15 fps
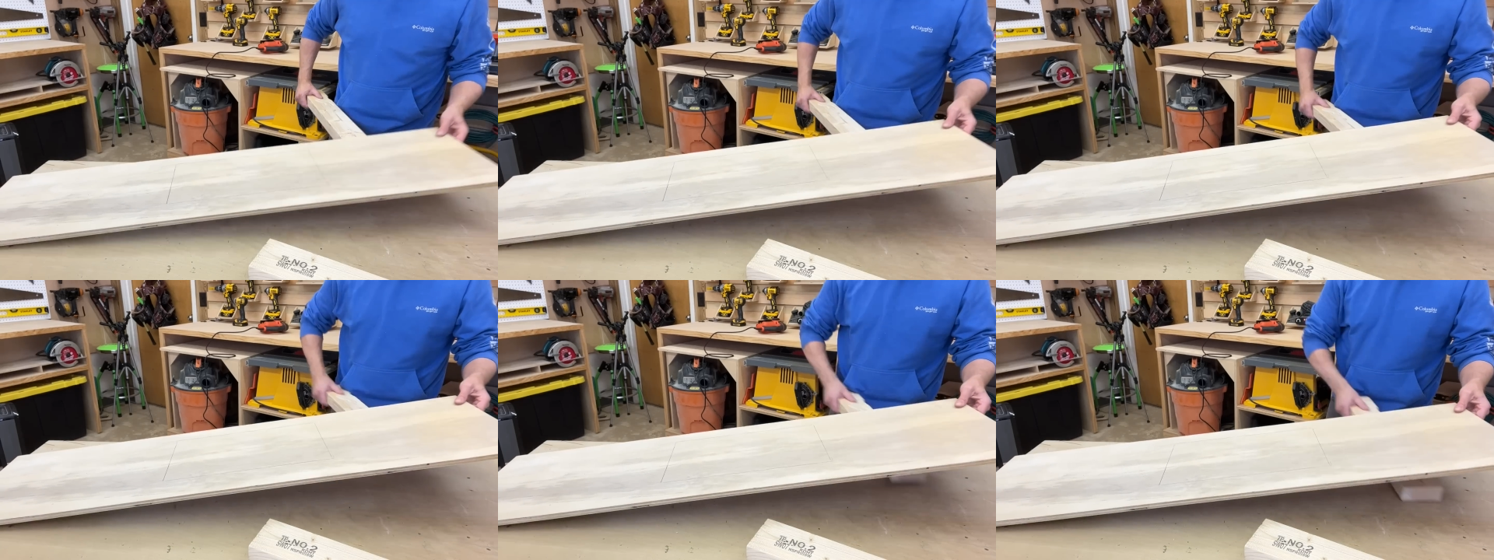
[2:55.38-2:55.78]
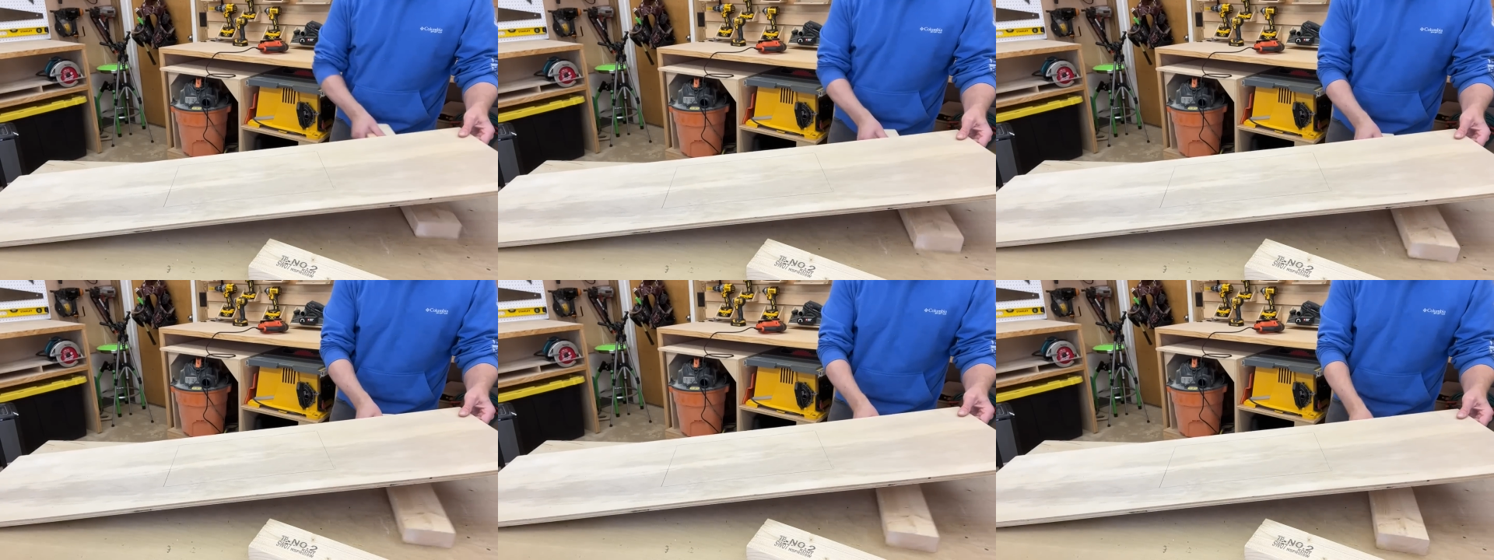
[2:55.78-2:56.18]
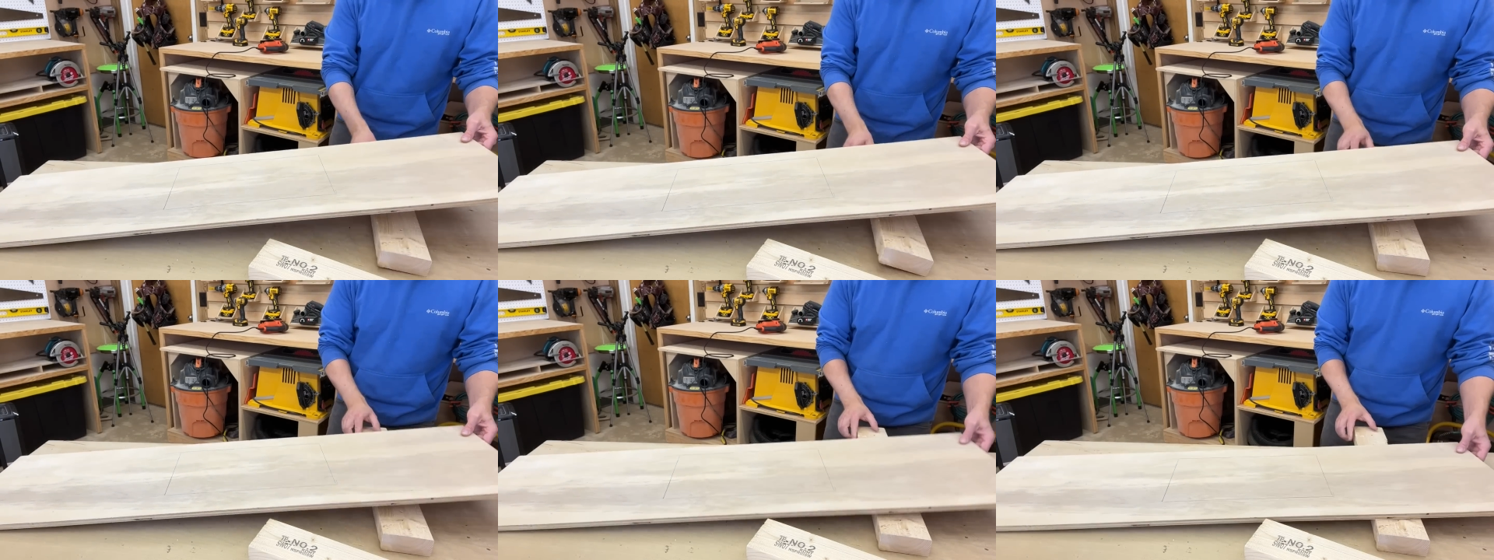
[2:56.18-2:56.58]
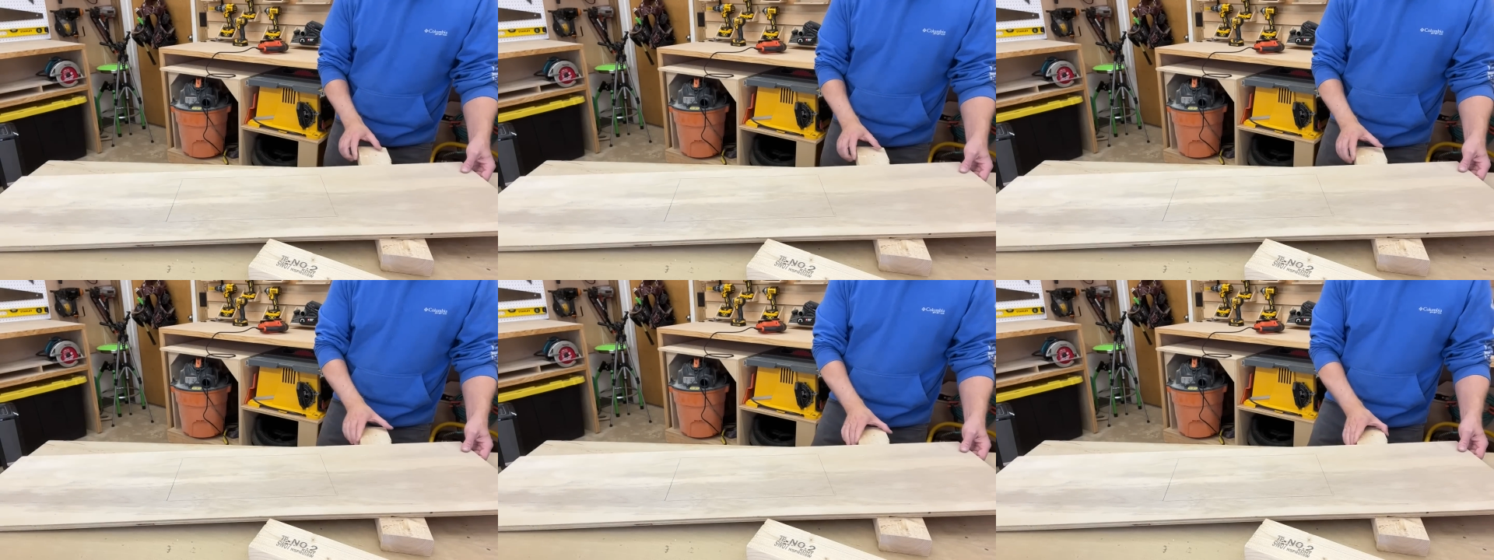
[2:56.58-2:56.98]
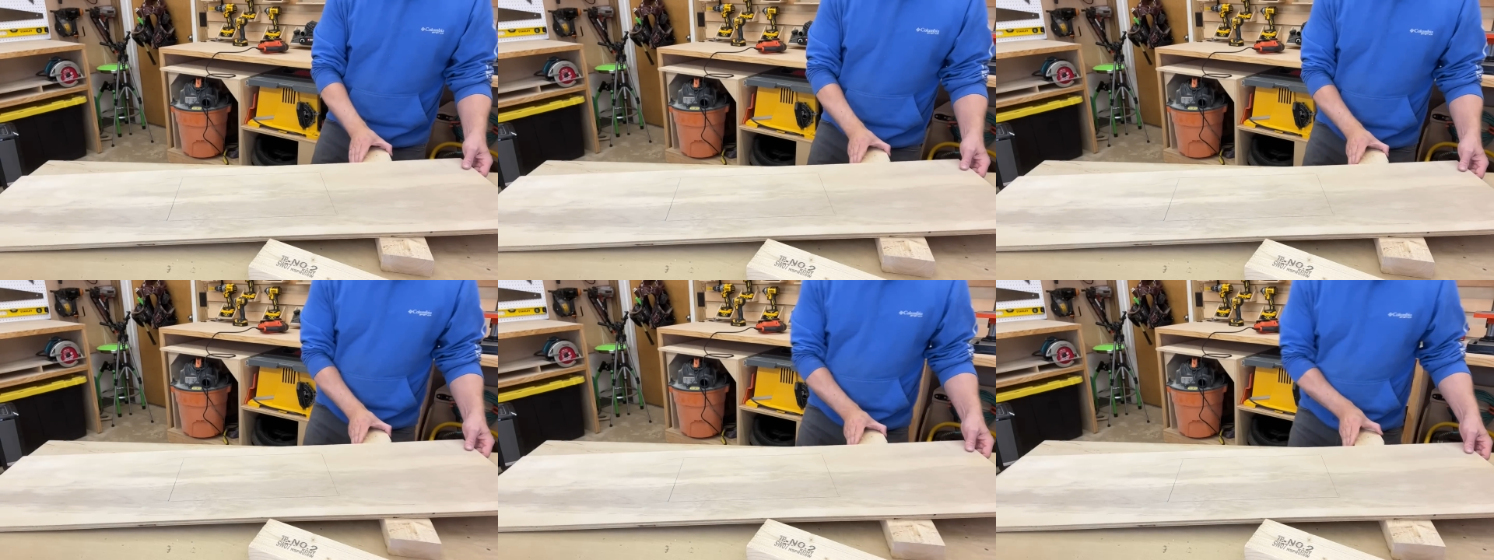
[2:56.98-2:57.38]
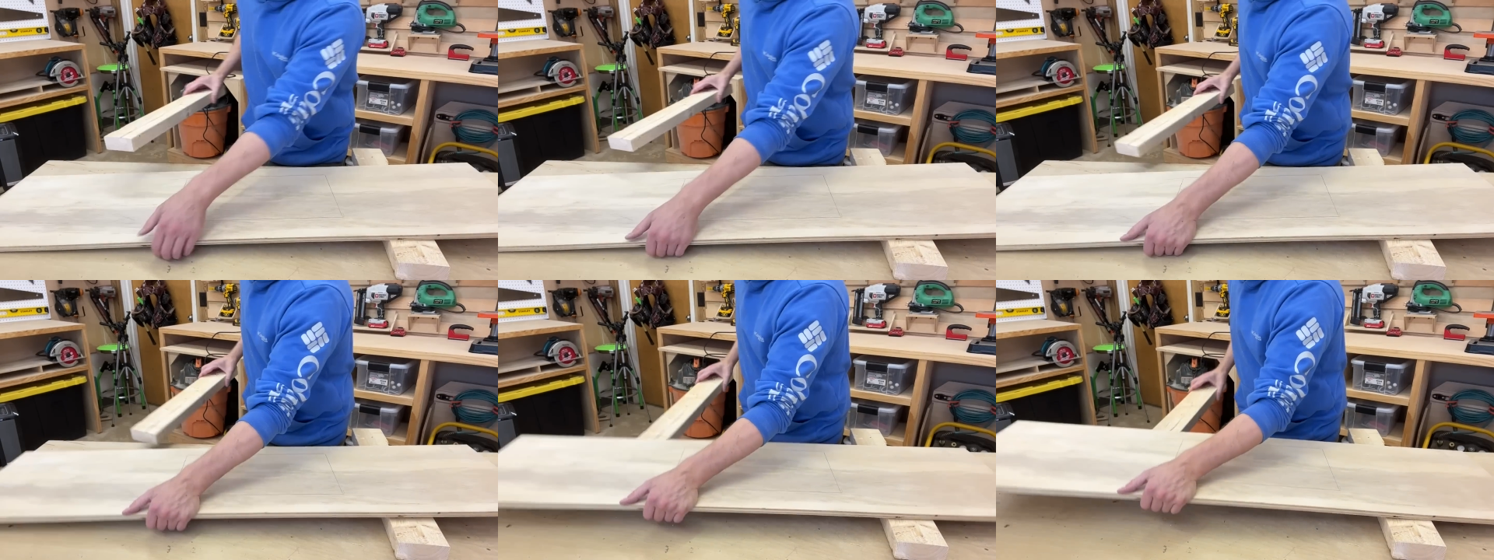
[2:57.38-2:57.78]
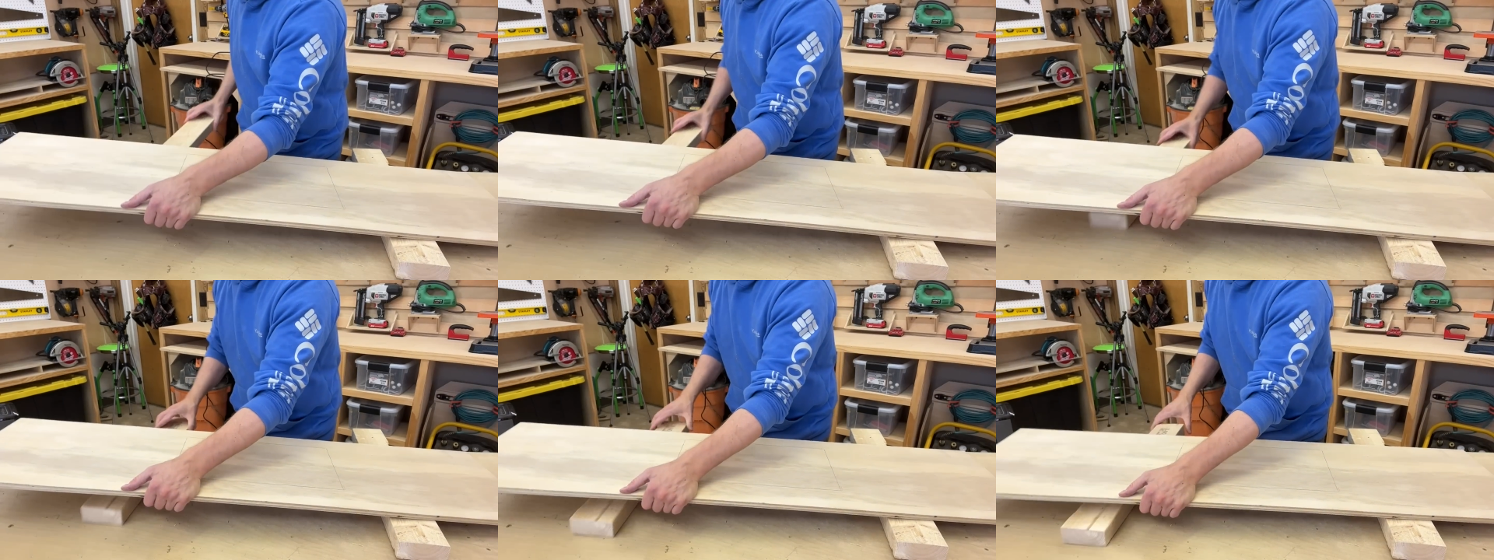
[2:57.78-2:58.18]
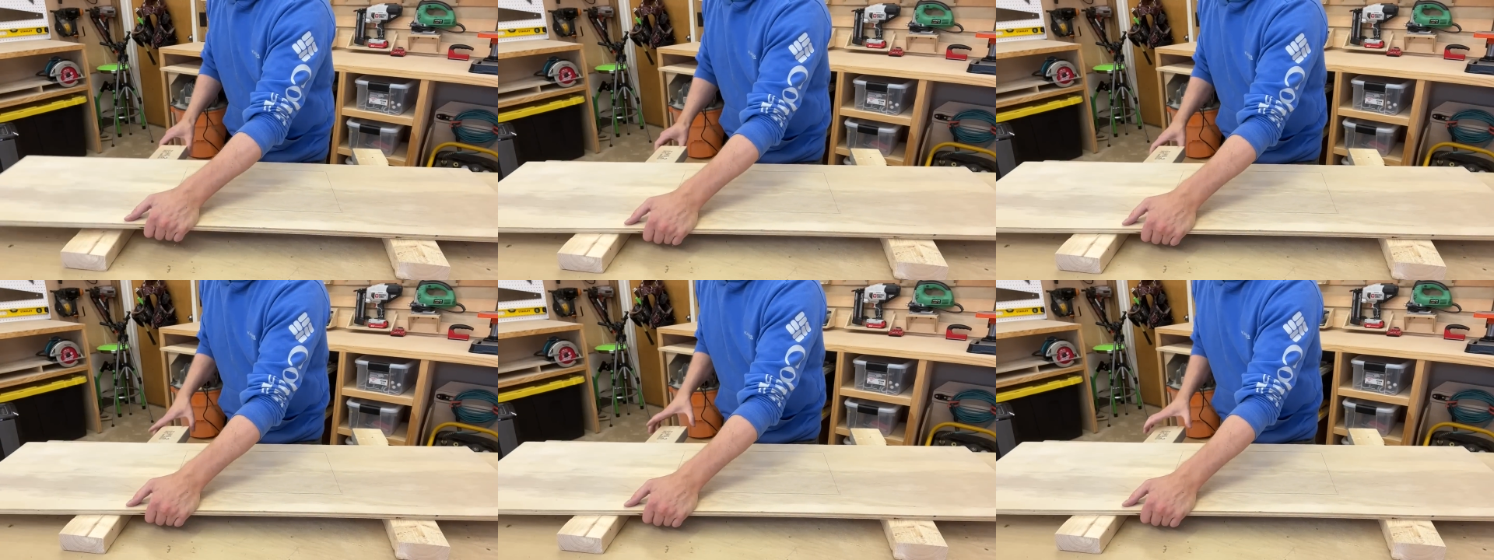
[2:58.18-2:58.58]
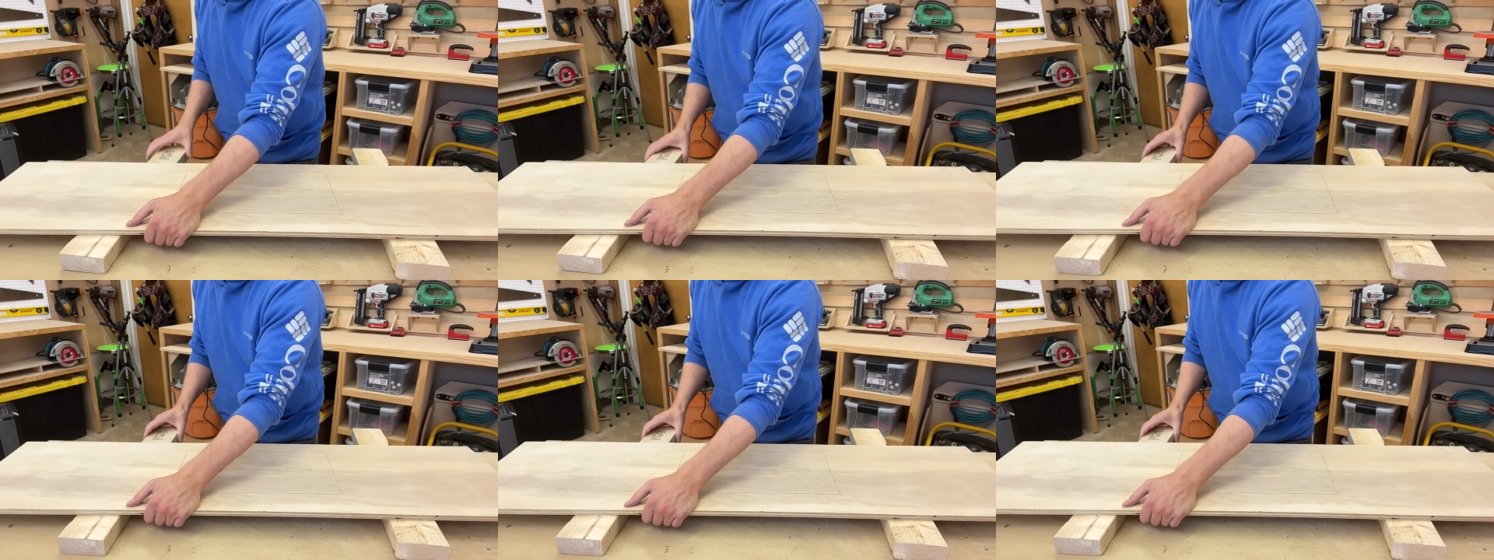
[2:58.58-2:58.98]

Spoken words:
Nobody's mouth can be seen.